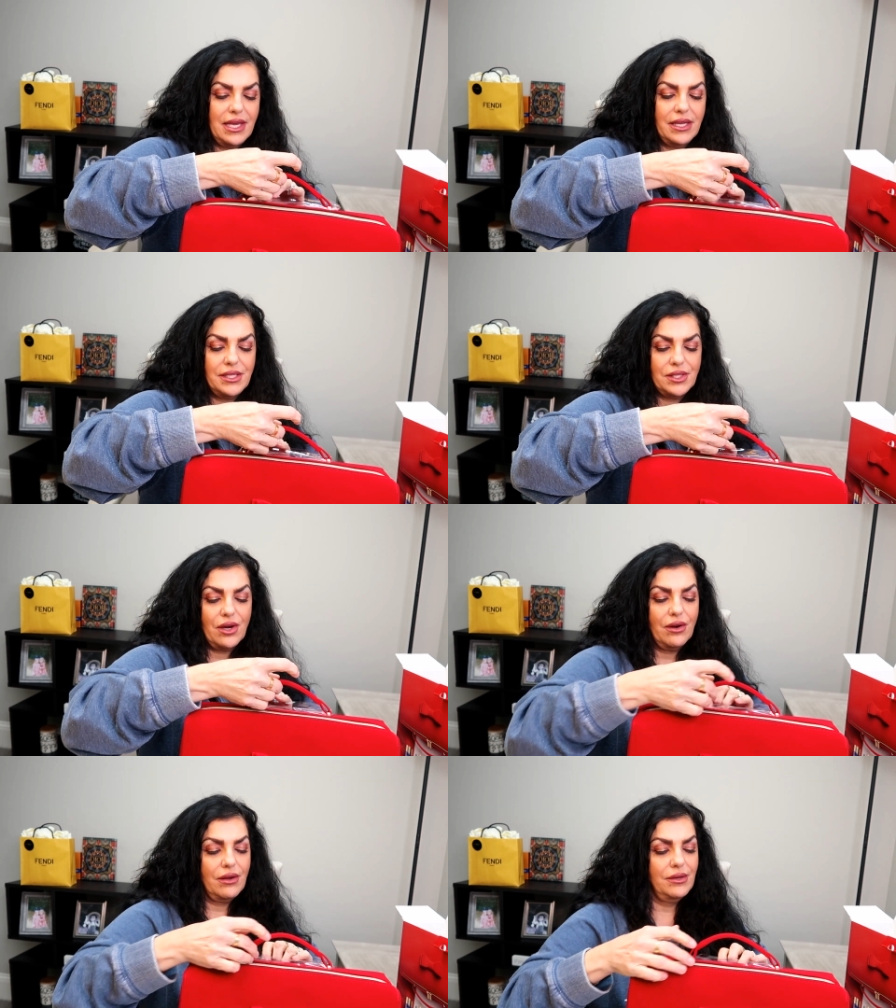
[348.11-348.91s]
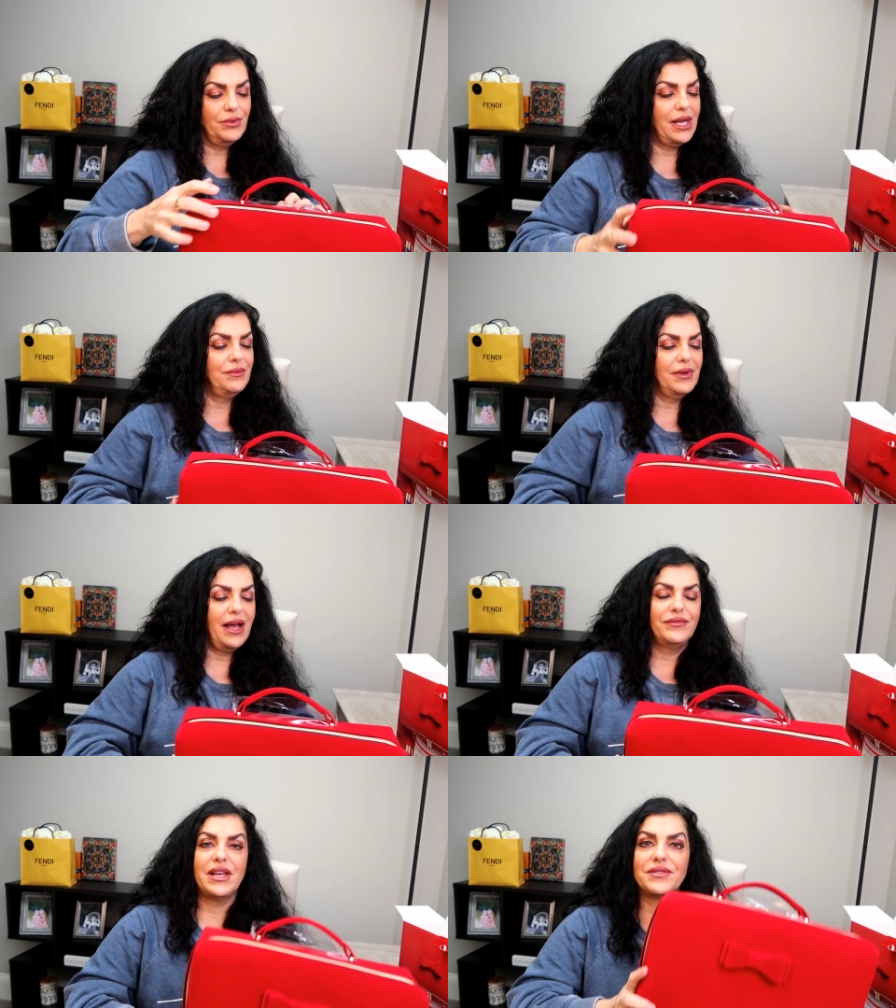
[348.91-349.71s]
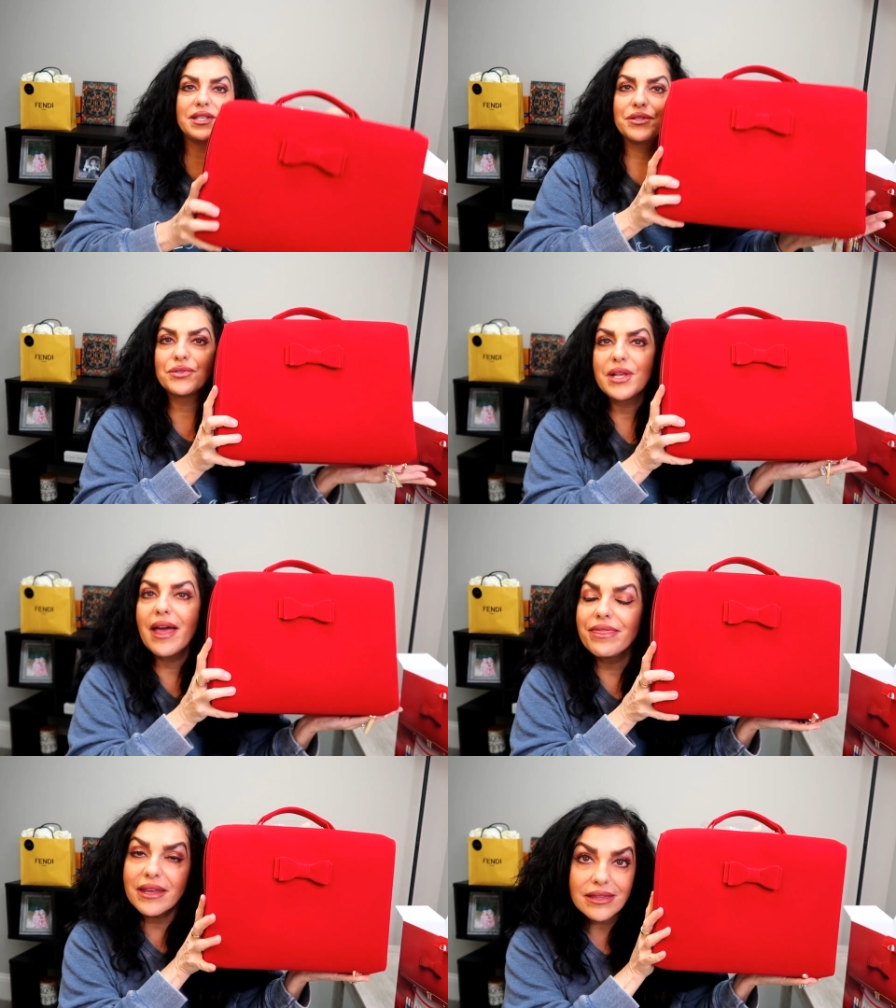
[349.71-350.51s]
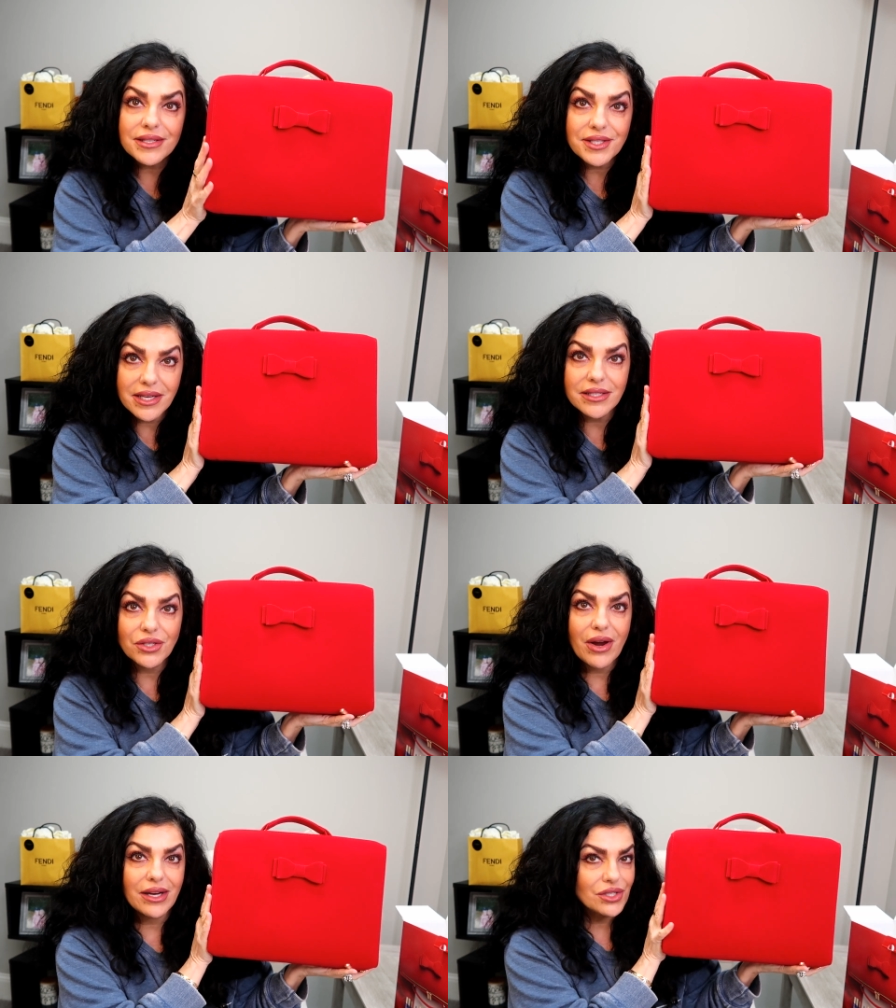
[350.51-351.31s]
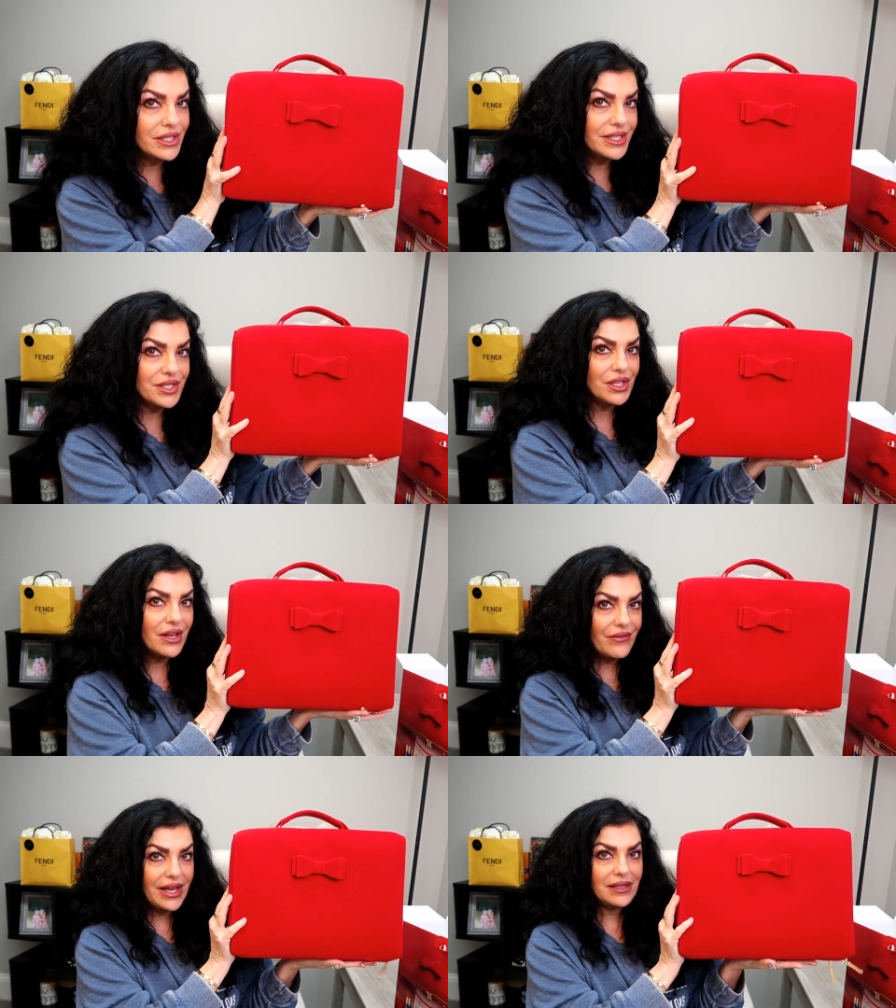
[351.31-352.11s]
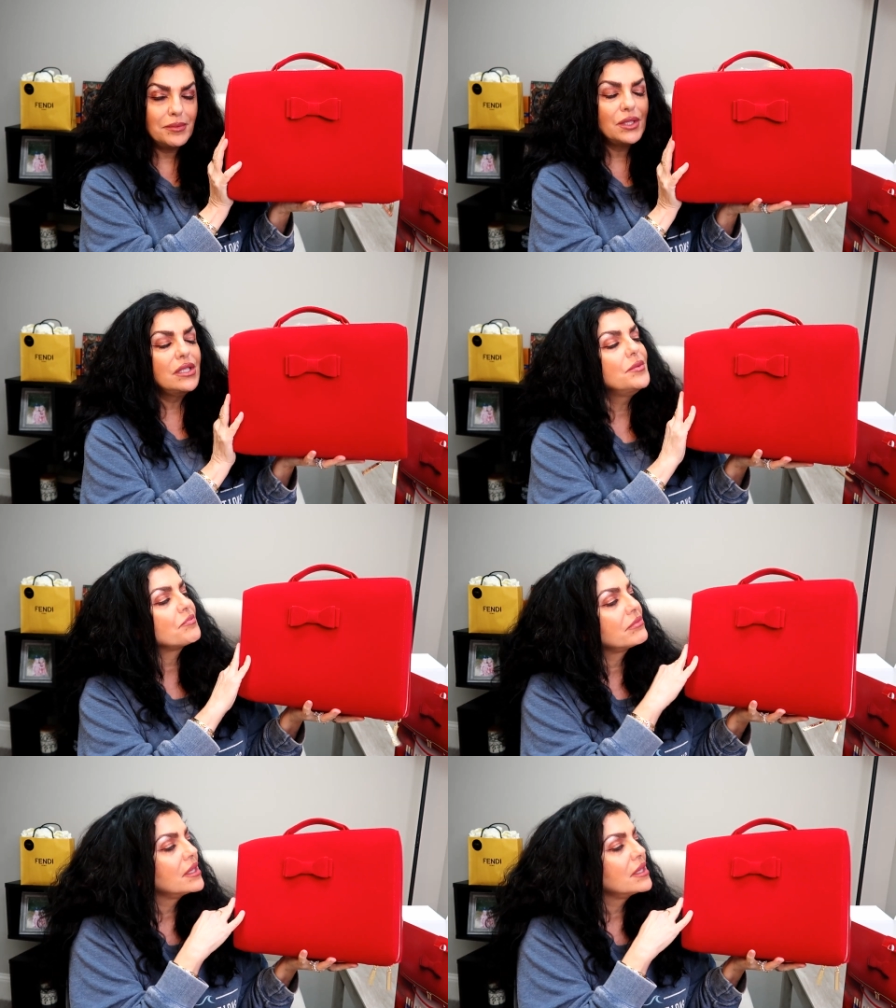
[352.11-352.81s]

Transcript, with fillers: kits are, well, I have to have scissors. I think these kits are actually still available